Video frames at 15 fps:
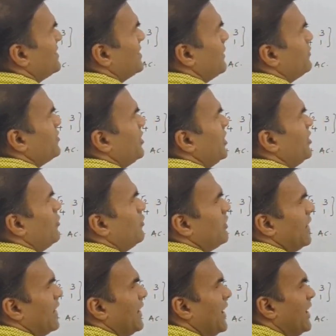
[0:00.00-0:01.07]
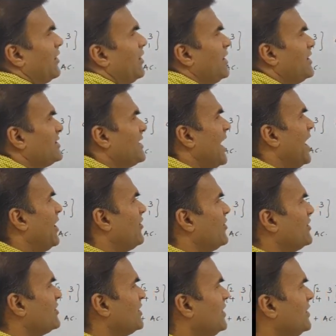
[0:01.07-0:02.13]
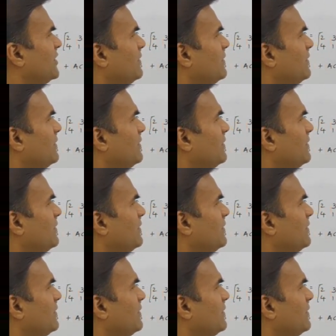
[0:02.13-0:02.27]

substitute and get the desired result.